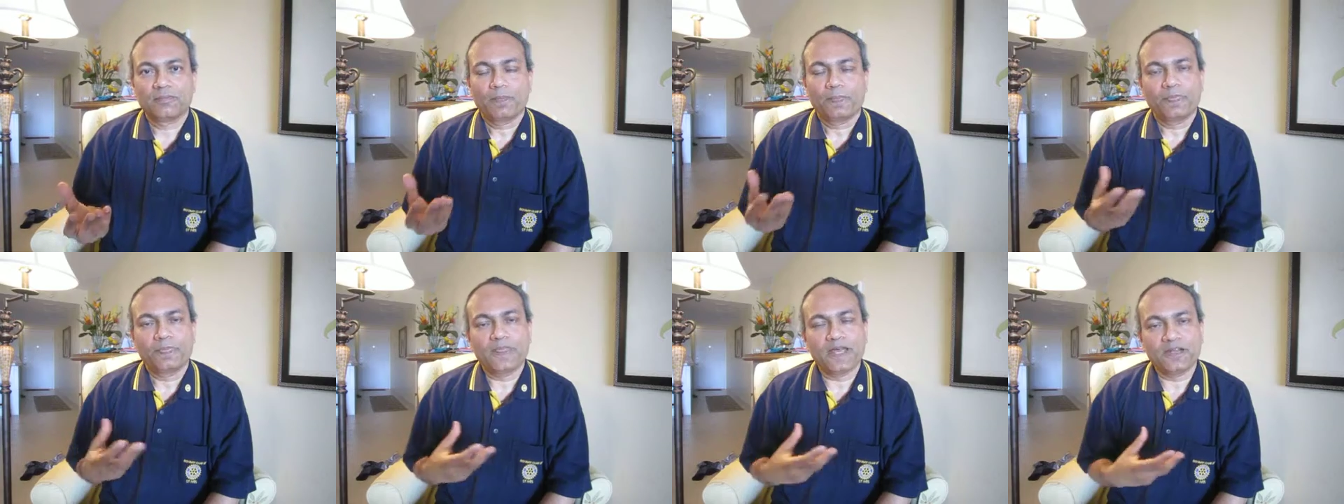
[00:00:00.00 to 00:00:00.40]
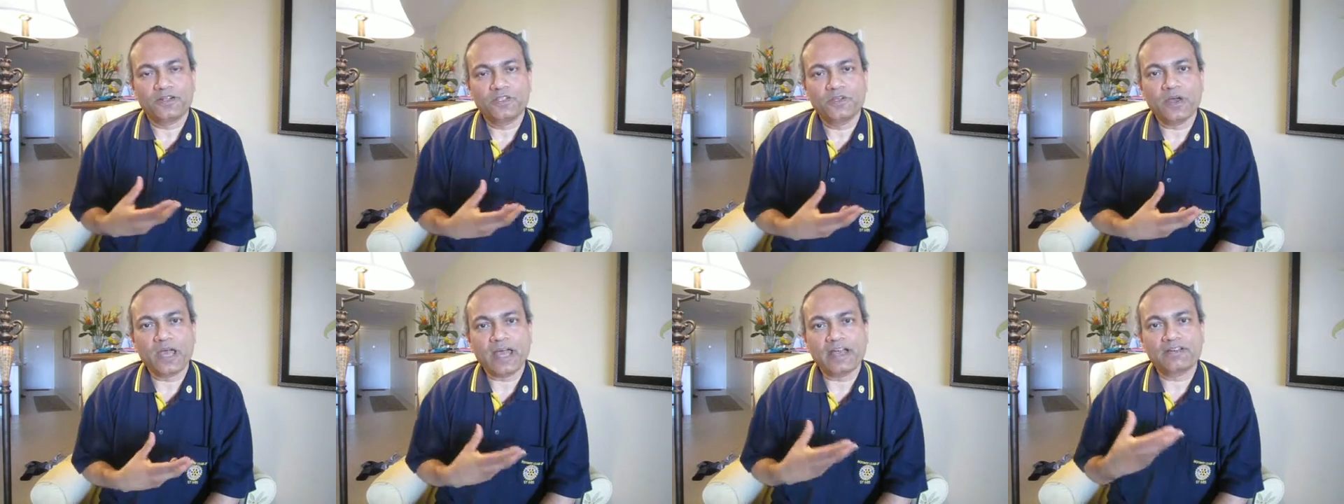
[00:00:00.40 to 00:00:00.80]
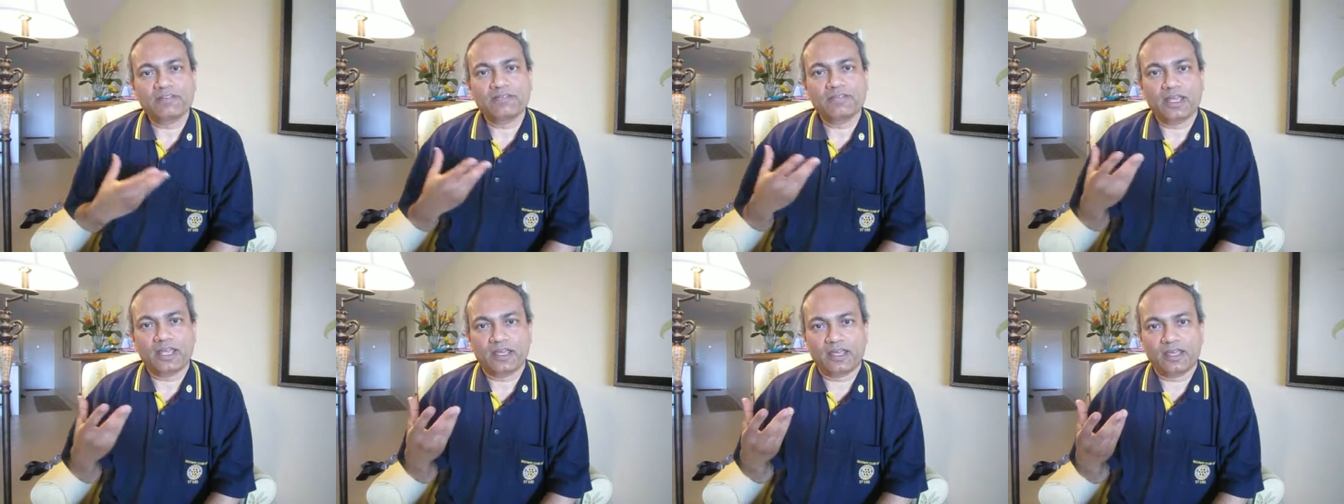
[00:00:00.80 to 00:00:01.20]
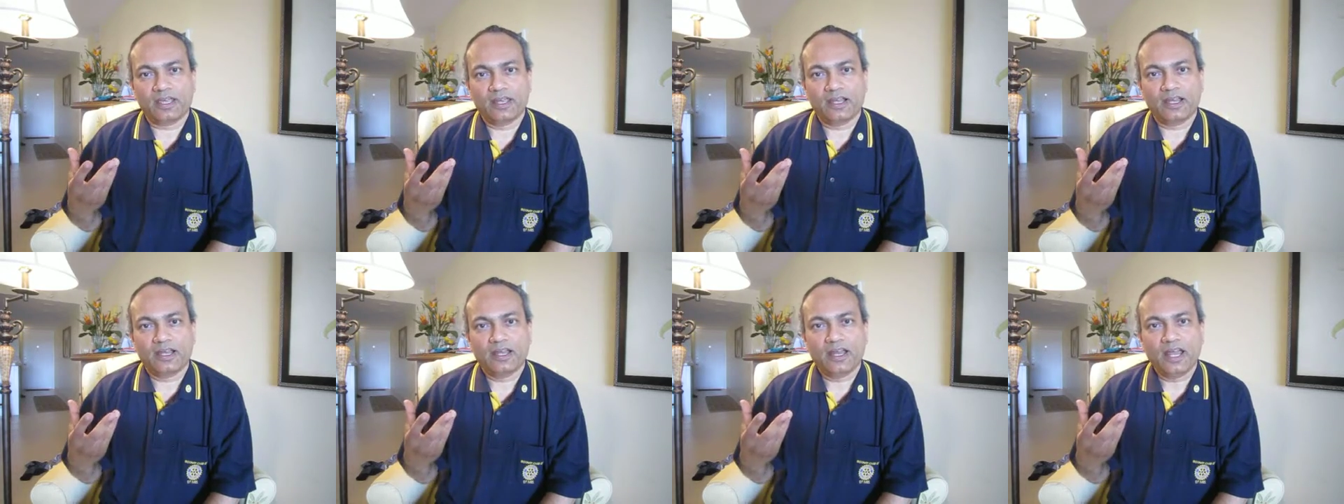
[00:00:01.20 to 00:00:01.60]
then you have
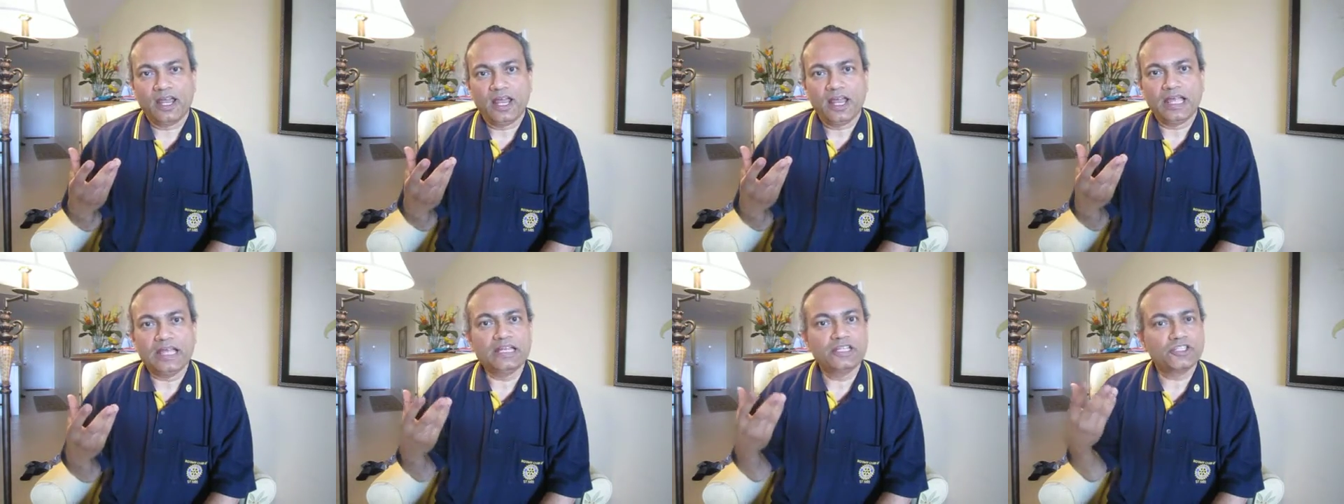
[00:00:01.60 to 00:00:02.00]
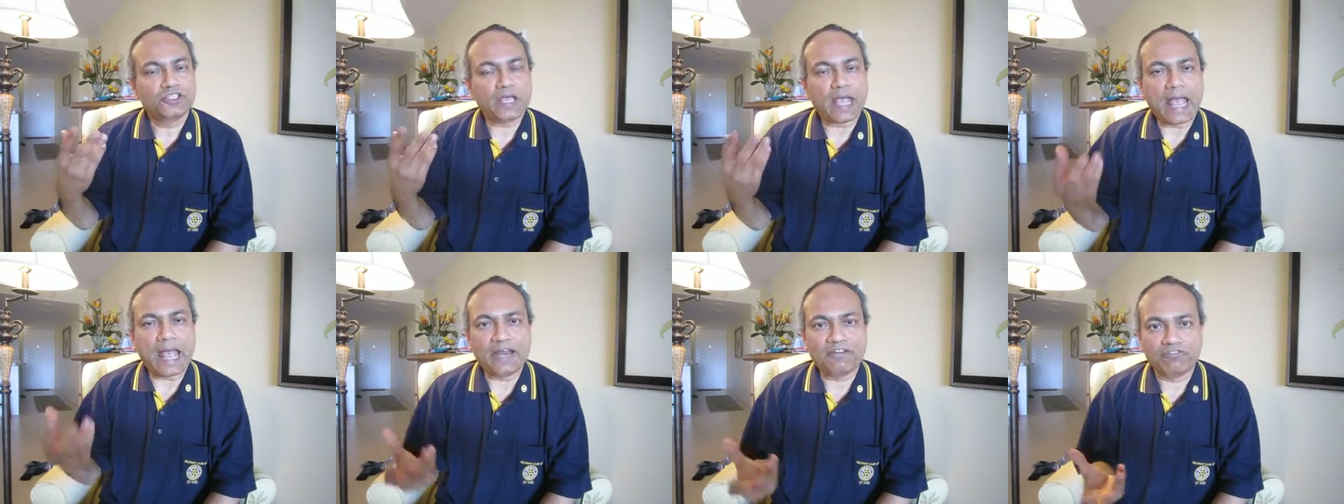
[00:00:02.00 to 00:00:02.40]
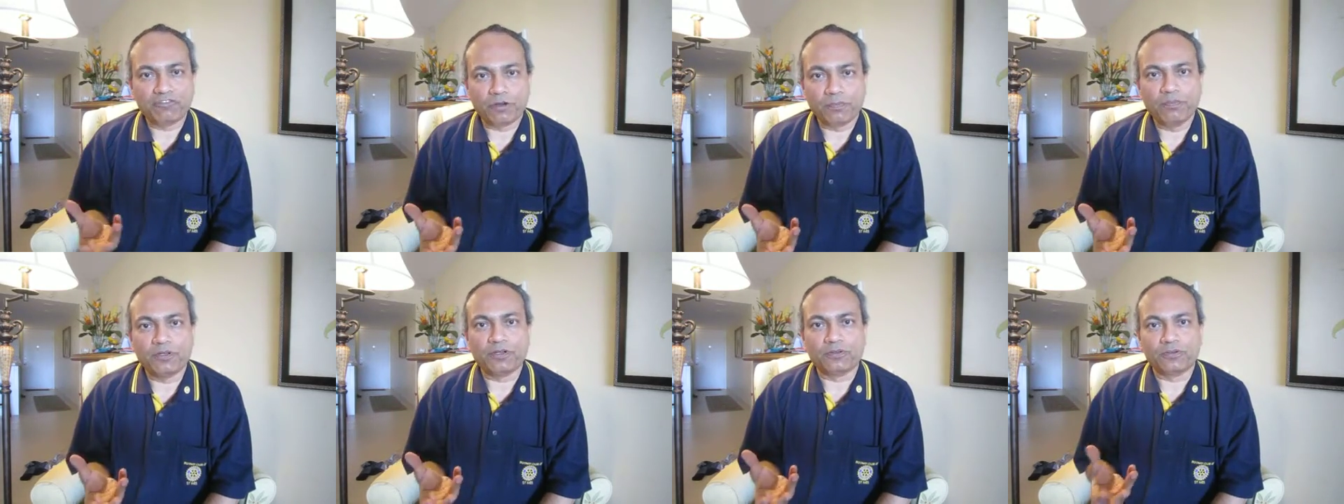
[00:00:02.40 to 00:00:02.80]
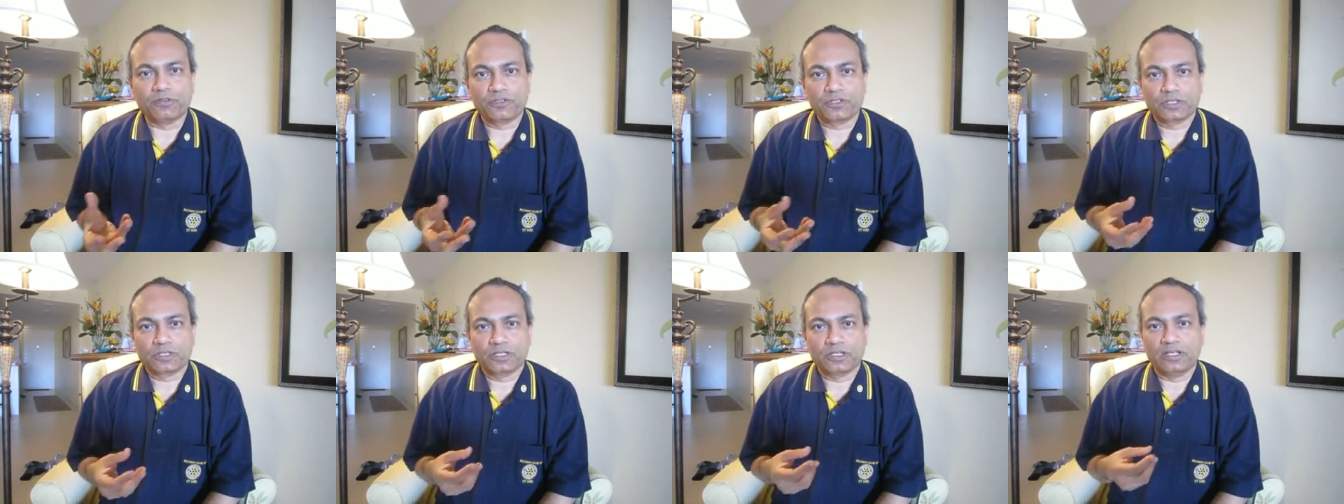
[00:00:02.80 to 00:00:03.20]
its attributes
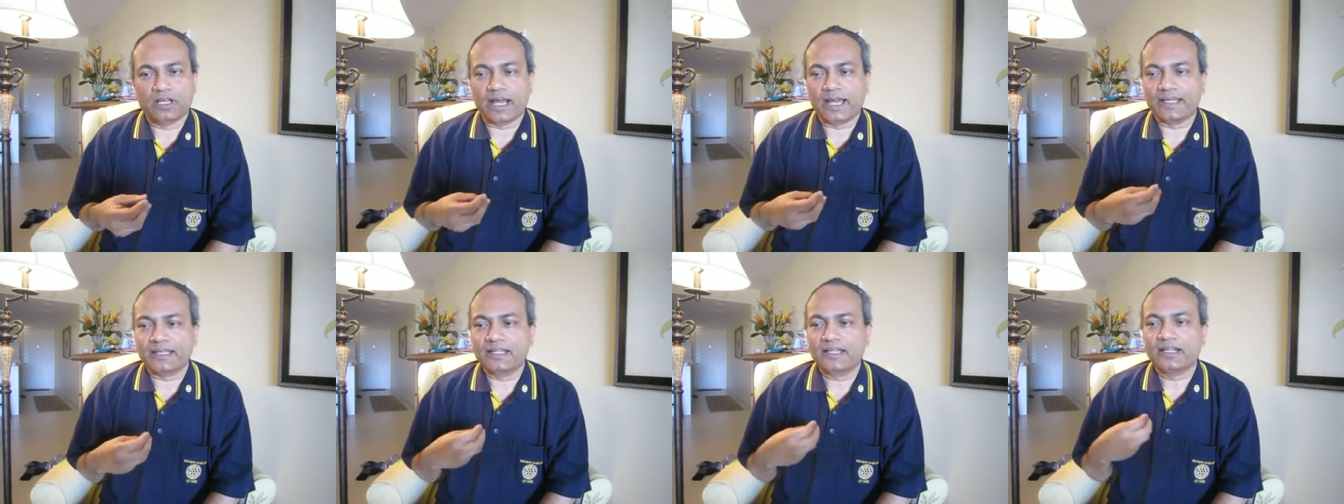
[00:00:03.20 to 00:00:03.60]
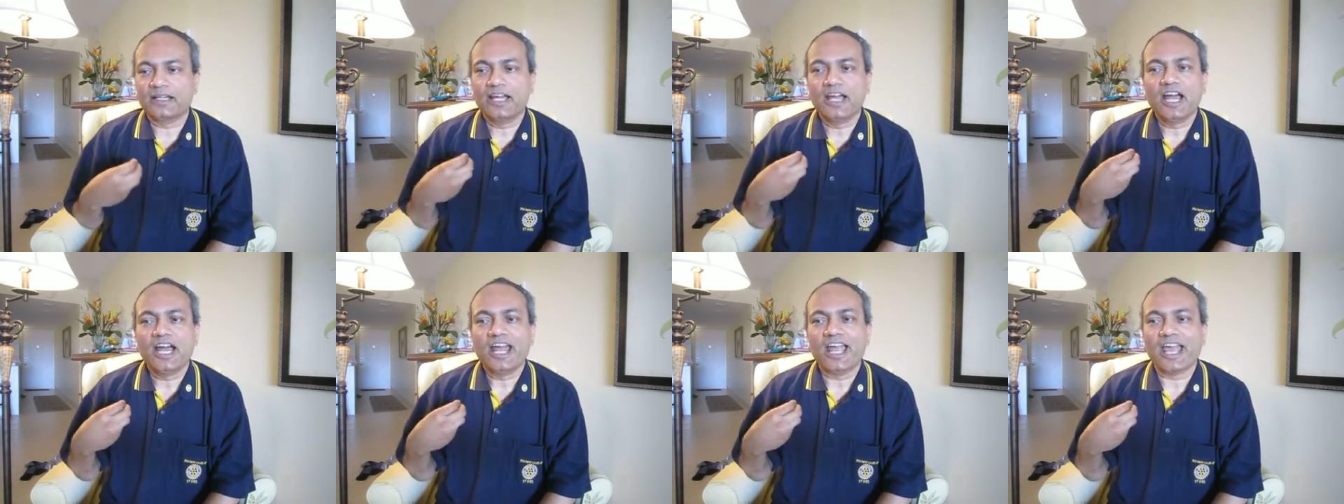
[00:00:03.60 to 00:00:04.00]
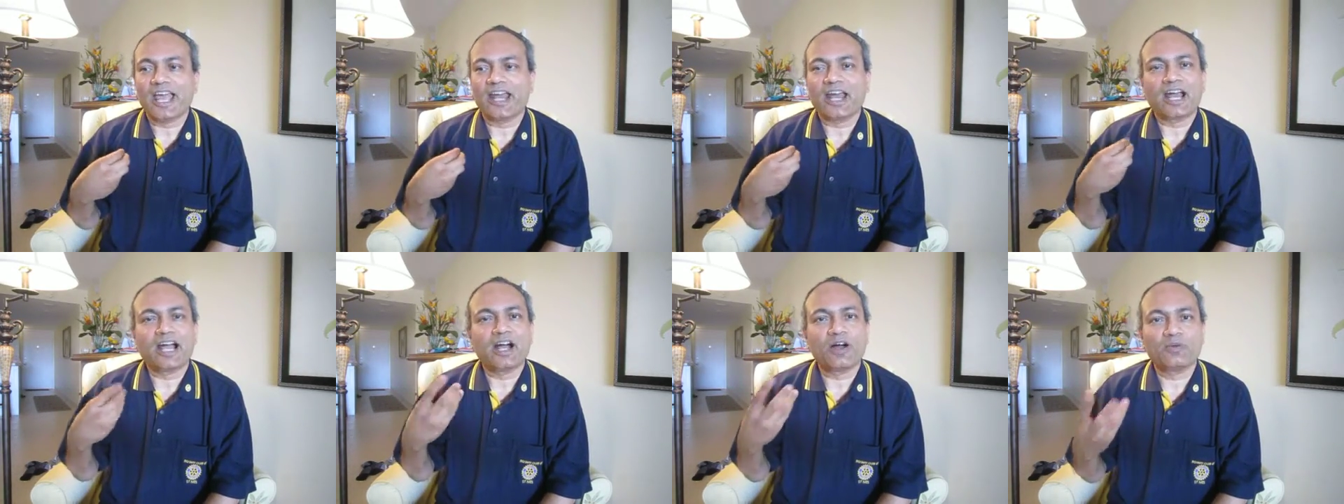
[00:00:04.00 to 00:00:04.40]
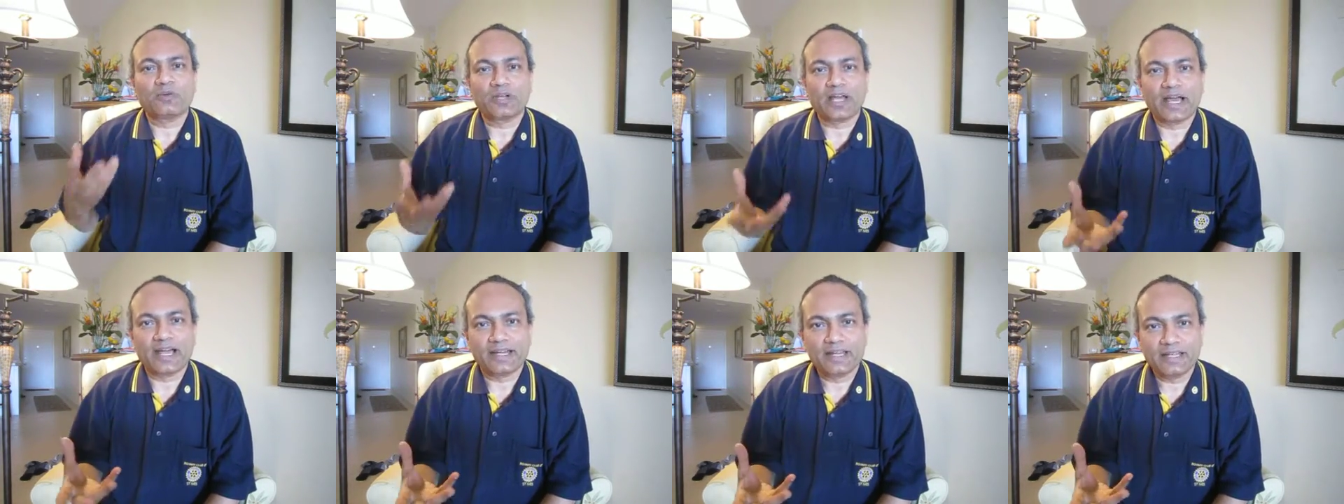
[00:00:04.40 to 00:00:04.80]
like an
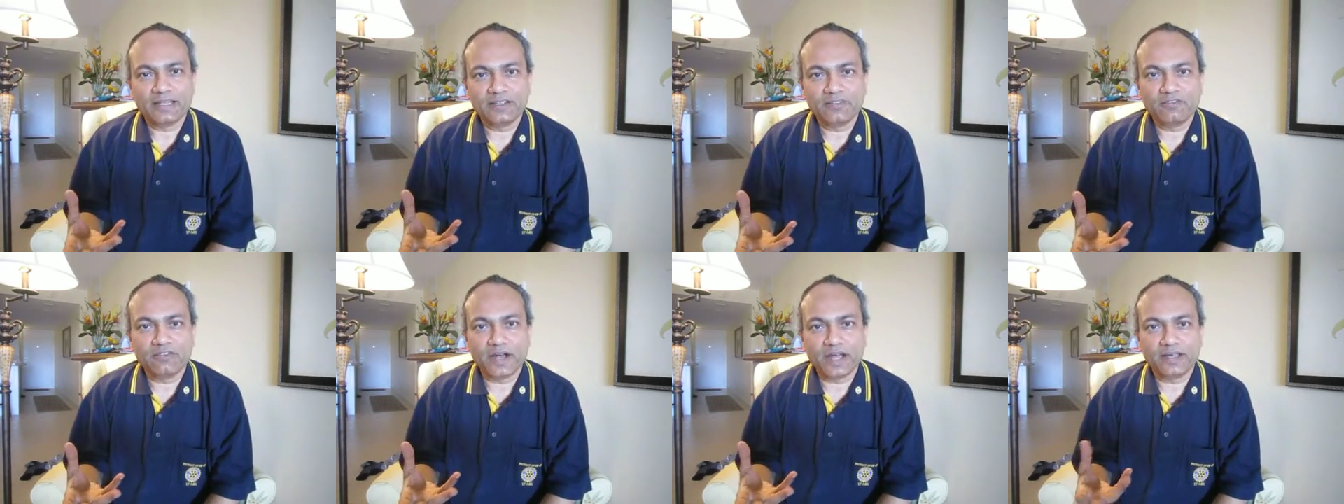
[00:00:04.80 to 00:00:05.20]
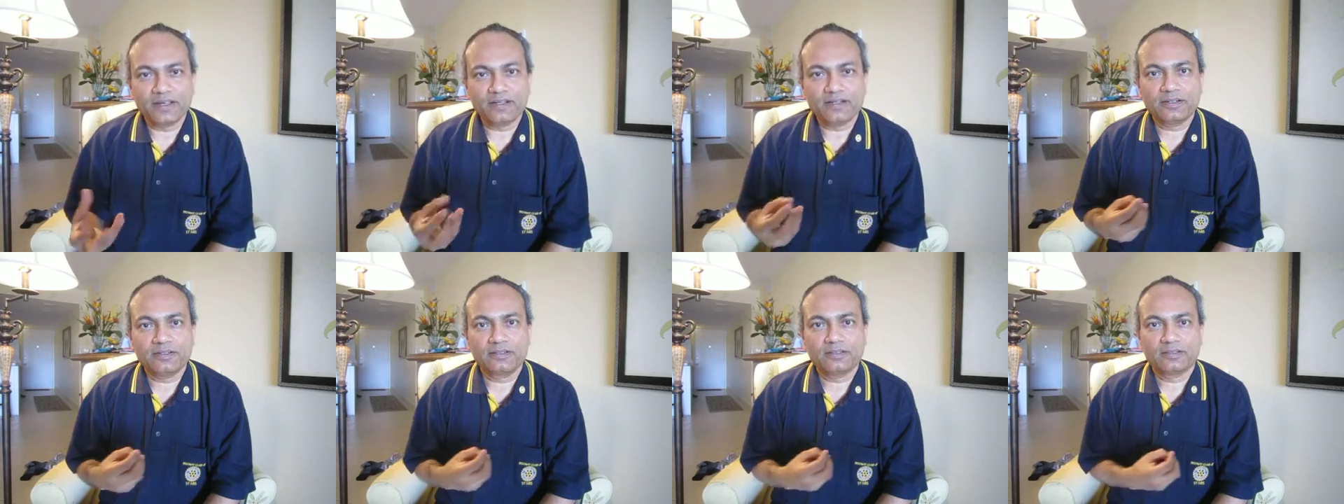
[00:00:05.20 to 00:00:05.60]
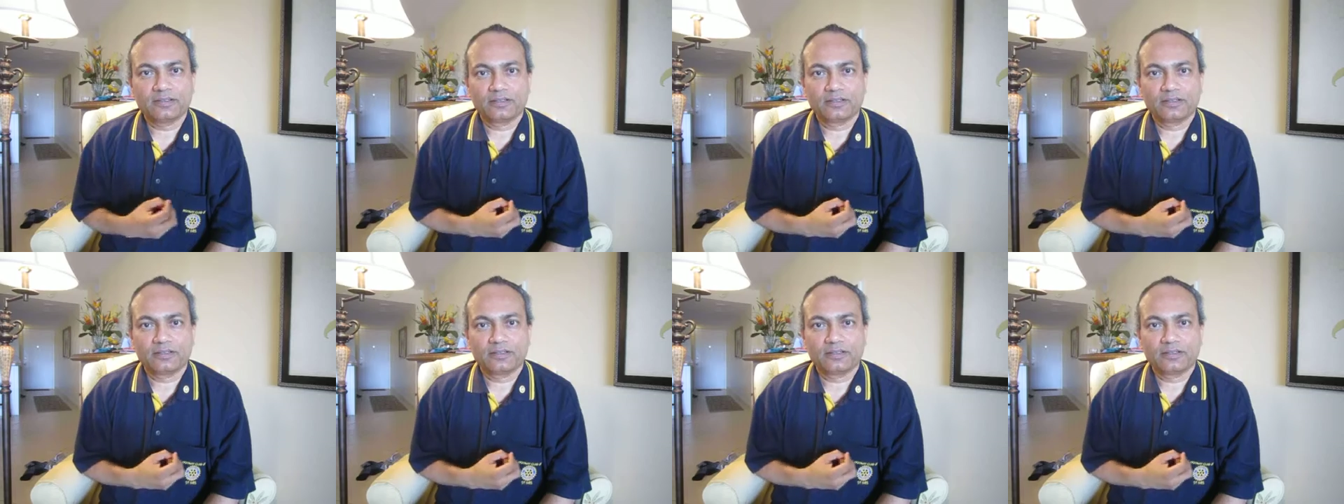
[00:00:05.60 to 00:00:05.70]
account identifier,